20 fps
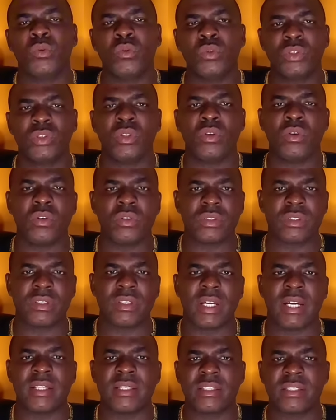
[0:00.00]

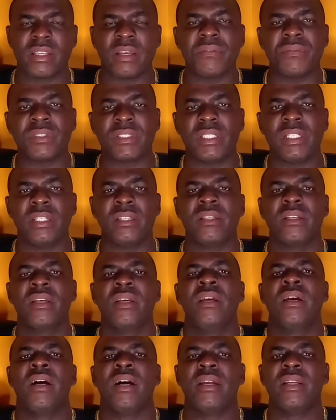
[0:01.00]
2017,
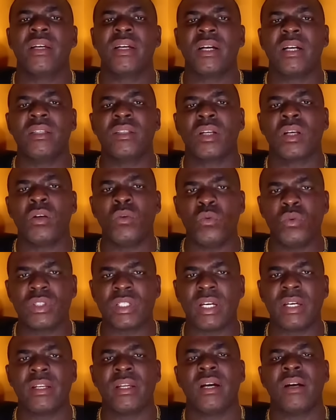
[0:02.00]
and the
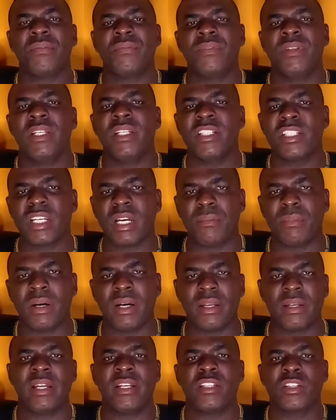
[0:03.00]
conclusion of Ninja
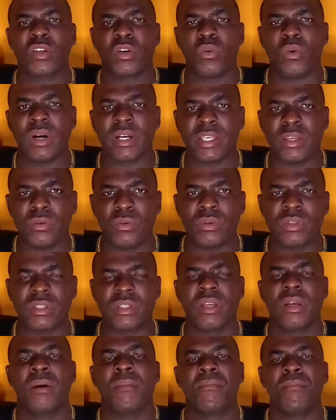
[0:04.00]
Man and his
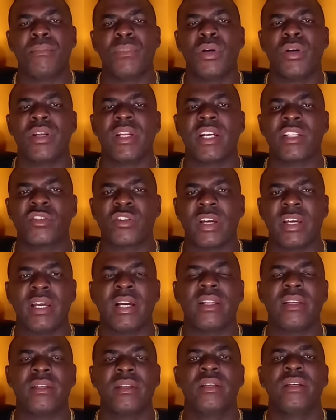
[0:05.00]
co-accused murder
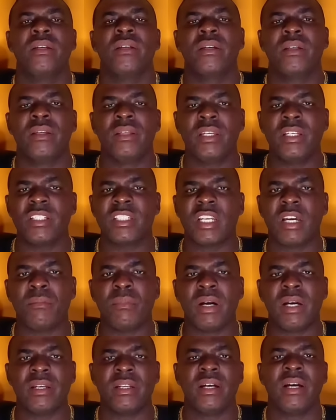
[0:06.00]
trial, Ninja
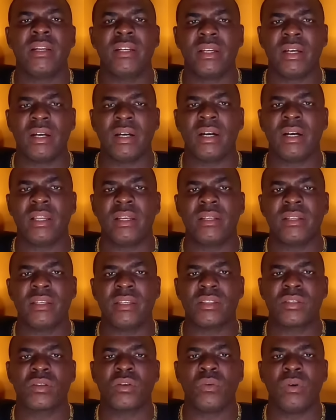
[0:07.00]
Man and all
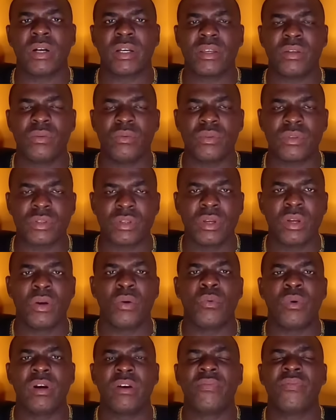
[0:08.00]
his
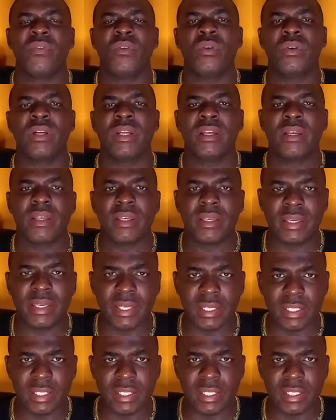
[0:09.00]
co-accused were found